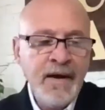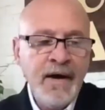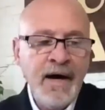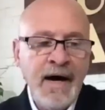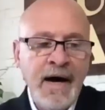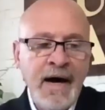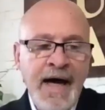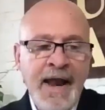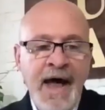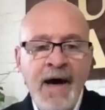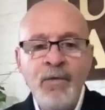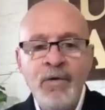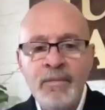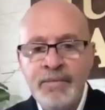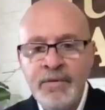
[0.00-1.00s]
And I
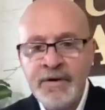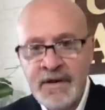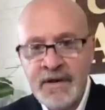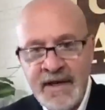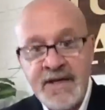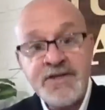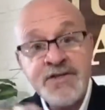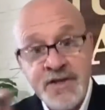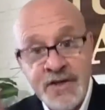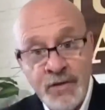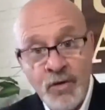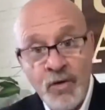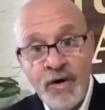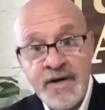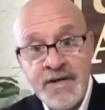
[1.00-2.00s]
will put links to your
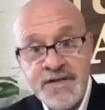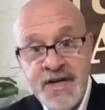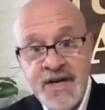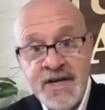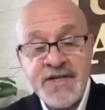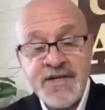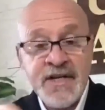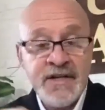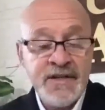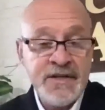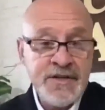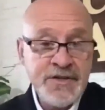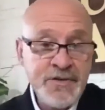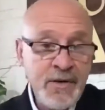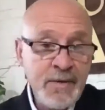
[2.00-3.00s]
organization in the
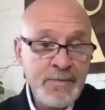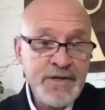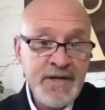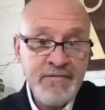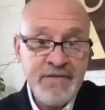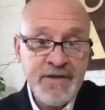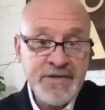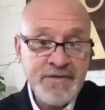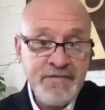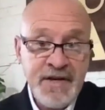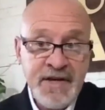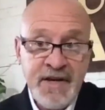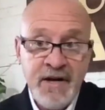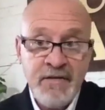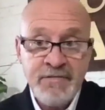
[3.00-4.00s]
description of this
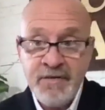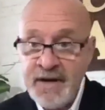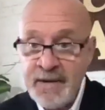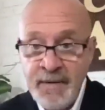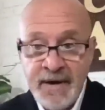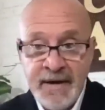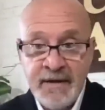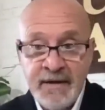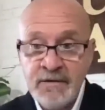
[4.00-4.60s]
video for anybody